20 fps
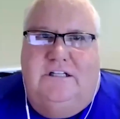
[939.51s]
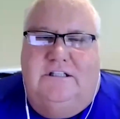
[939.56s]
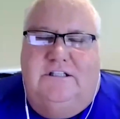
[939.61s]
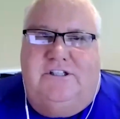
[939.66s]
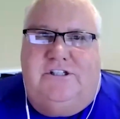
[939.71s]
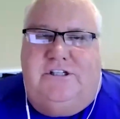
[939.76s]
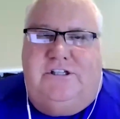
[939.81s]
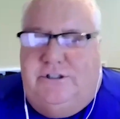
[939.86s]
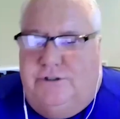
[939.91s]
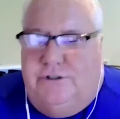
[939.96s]

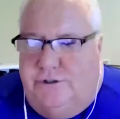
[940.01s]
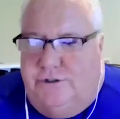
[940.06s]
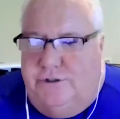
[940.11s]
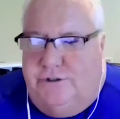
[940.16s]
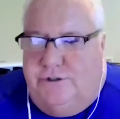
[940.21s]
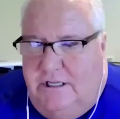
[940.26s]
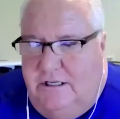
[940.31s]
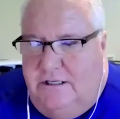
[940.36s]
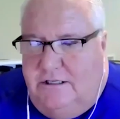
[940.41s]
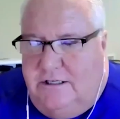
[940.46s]
our
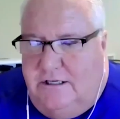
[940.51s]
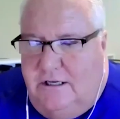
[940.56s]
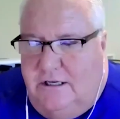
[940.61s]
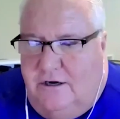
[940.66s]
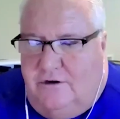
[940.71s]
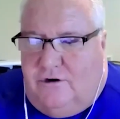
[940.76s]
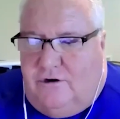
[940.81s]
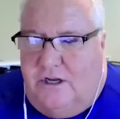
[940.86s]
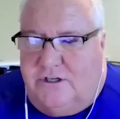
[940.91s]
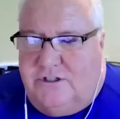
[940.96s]
listeners
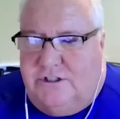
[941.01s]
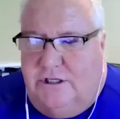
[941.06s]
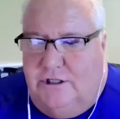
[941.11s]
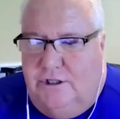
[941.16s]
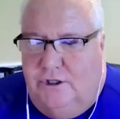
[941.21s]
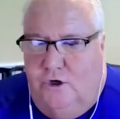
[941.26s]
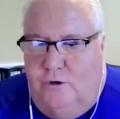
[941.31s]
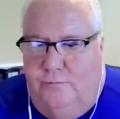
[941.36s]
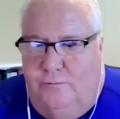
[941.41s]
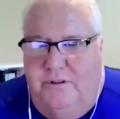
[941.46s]

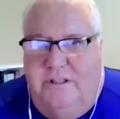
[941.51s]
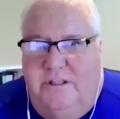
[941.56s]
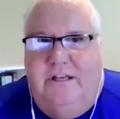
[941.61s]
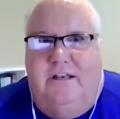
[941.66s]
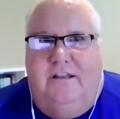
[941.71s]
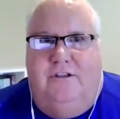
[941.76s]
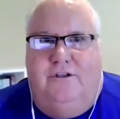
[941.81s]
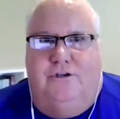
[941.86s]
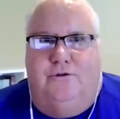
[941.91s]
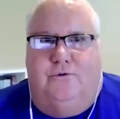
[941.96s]
across the
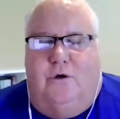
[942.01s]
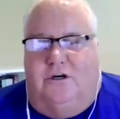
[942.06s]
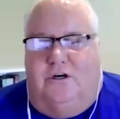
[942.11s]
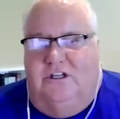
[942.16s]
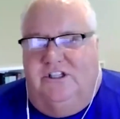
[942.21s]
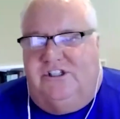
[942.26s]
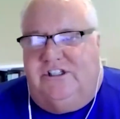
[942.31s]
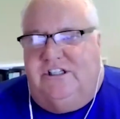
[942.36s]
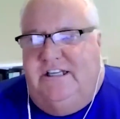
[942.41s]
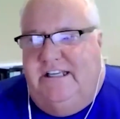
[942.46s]
globe that
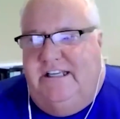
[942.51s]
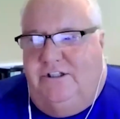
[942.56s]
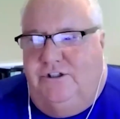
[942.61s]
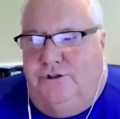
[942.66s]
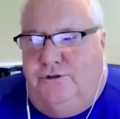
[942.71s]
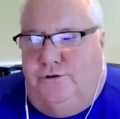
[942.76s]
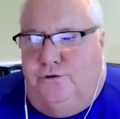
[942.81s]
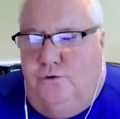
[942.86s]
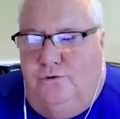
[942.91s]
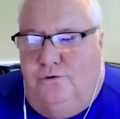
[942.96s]
you are
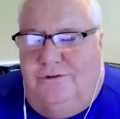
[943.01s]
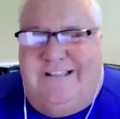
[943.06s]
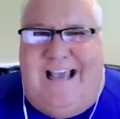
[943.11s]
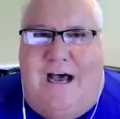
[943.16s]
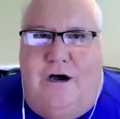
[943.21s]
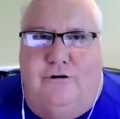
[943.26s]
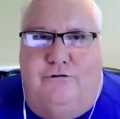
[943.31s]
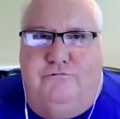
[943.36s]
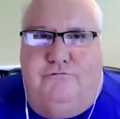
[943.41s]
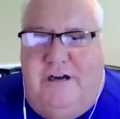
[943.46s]
listening
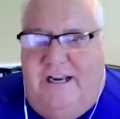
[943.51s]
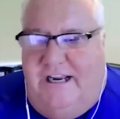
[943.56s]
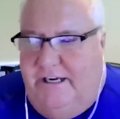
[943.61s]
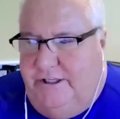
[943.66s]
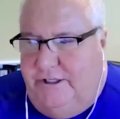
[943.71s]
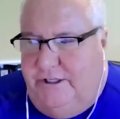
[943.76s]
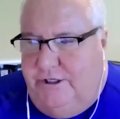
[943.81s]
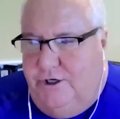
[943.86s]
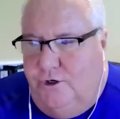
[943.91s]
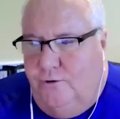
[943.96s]
to
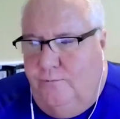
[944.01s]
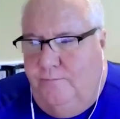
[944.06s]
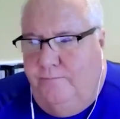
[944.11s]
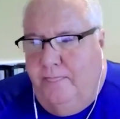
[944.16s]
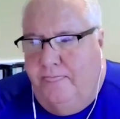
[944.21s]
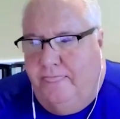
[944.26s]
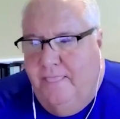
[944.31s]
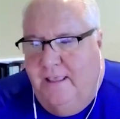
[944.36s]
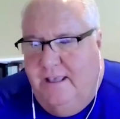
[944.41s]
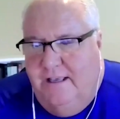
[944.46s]

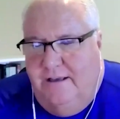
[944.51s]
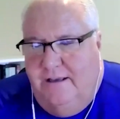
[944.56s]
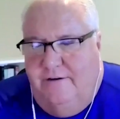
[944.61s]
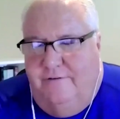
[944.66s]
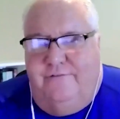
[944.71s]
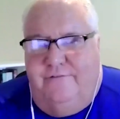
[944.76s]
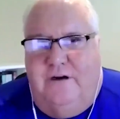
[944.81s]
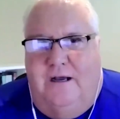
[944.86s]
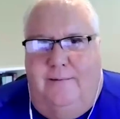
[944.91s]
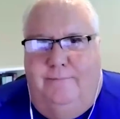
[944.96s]
TALRadio
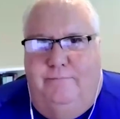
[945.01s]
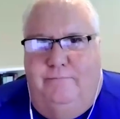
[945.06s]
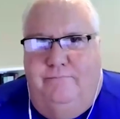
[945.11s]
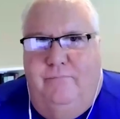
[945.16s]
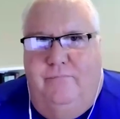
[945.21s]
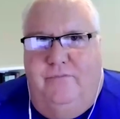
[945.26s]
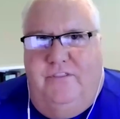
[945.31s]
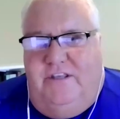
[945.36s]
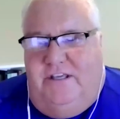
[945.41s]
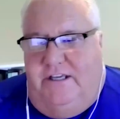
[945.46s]

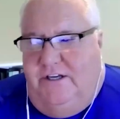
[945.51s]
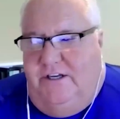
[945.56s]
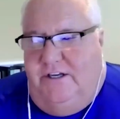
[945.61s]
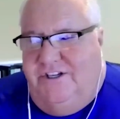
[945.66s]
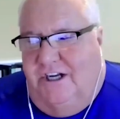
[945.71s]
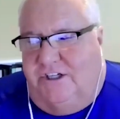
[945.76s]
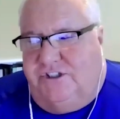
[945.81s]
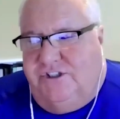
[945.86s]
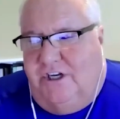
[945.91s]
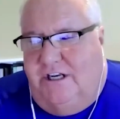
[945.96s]
from
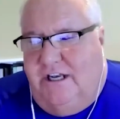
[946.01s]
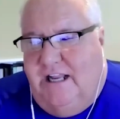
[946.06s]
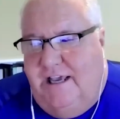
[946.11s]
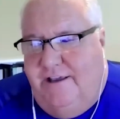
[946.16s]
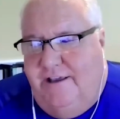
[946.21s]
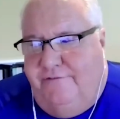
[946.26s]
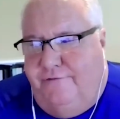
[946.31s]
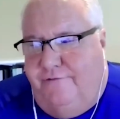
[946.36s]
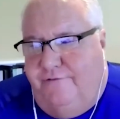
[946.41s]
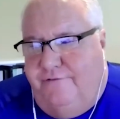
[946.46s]
the Touch
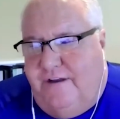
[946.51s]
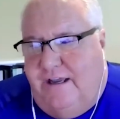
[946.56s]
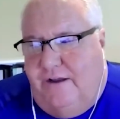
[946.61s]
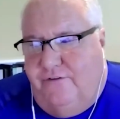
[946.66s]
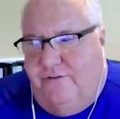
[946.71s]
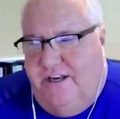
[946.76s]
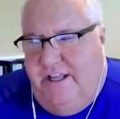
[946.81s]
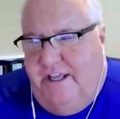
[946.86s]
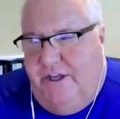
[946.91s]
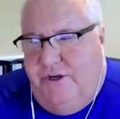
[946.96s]
a Life
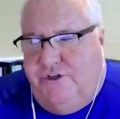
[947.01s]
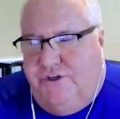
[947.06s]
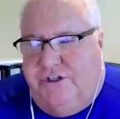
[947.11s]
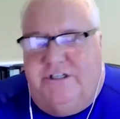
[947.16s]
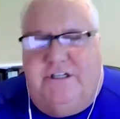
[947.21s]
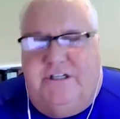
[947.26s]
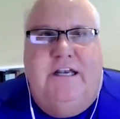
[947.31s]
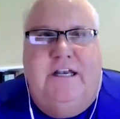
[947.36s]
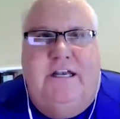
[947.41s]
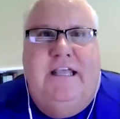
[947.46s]

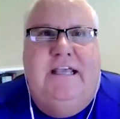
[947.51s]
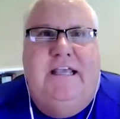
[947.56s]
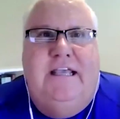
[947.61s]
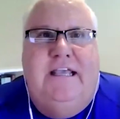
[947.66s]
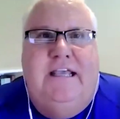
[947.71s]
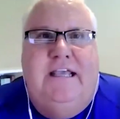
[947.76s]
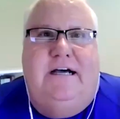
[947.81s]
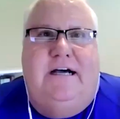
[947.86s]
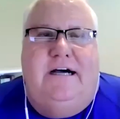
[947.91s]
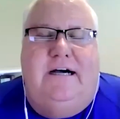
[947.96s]
Foundation.
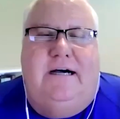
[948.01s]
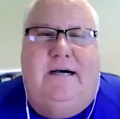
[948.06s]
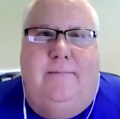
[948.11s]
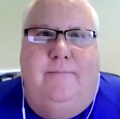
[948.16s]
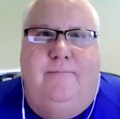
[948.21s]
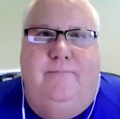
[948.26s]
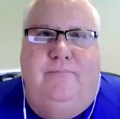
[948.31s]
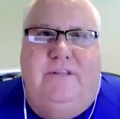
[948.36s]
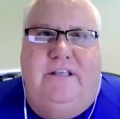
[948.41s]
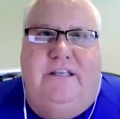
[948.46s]

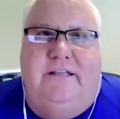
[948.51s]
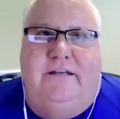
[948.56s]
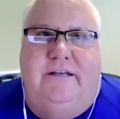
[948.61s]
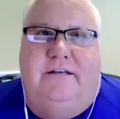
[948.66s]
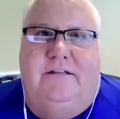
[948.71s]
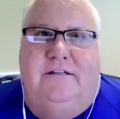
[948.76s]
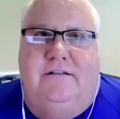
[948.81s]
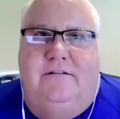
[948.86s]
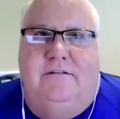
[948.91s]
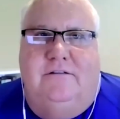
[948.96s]

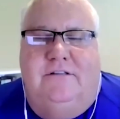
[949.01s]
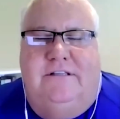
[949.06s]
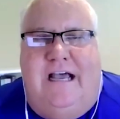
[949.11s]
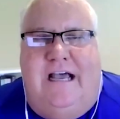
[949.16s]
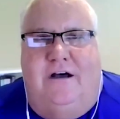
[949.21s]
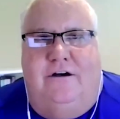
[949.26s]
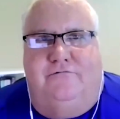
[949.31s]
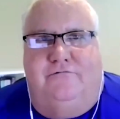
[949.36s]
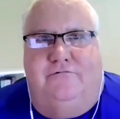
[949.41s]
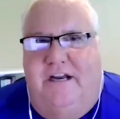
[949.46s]
And
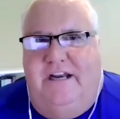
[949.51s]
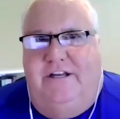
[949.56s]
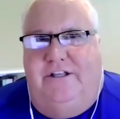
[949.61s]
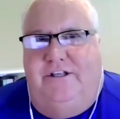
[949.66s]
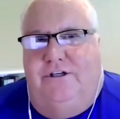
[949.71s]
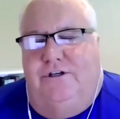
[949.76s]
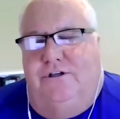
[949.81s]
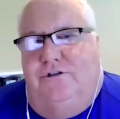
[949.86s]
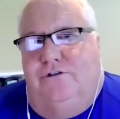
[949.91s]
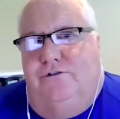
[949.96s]

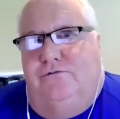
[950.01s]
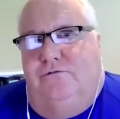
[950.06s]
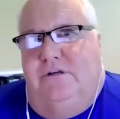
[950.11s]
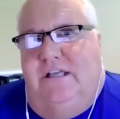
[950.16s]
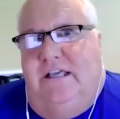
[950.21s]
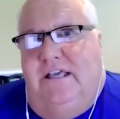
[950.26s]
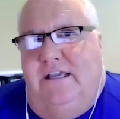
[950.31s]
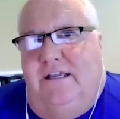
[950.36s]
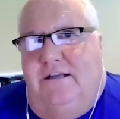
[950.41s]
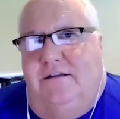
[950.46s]

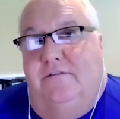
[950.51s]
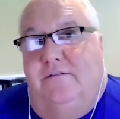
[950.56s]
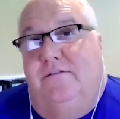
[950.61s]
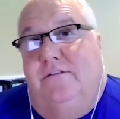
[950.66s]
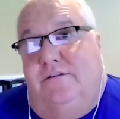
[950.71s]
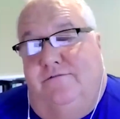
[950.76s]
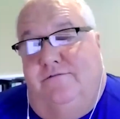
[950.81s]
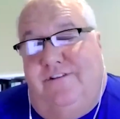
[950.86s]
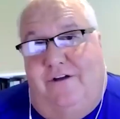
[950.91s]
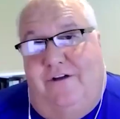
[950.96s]
TALRadio
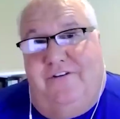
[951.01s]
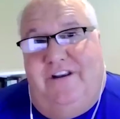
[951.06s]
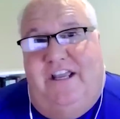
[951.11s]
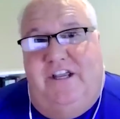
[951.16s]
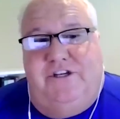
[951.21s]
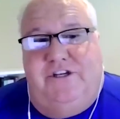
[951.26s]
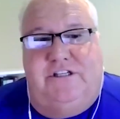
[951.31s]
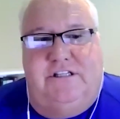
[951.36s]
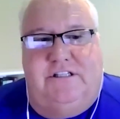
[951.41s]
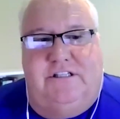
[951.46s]
and the
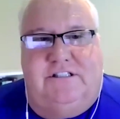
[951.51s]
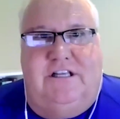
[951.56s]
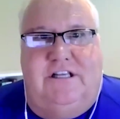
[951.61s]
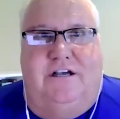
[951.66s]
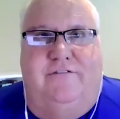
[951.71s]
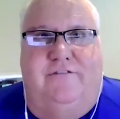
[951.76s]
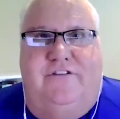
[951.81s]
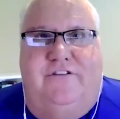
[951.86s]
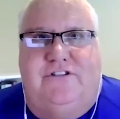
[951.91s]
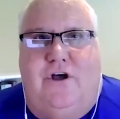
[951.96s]
foundation
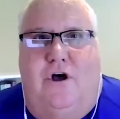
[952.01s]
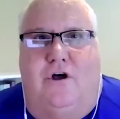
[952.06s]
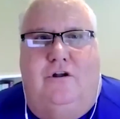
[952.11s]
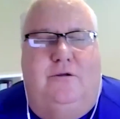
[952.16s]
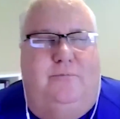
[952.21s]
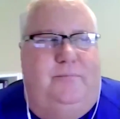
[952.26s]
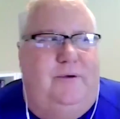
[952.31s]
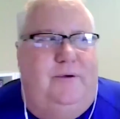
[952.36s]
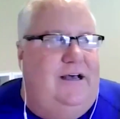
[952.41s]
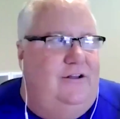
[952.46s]
itself is
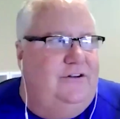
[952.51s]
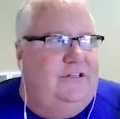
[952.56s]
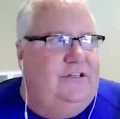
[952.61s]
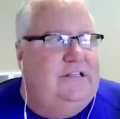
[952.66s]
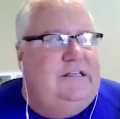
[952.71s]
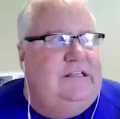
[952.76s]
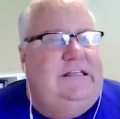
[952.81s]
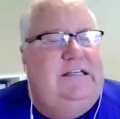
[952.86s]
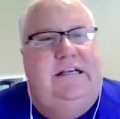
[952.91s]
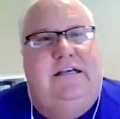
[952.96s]
all
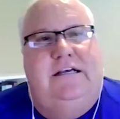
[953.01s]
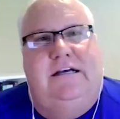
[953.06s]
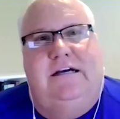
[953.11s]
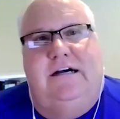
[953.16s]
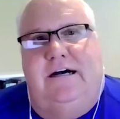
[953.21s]
about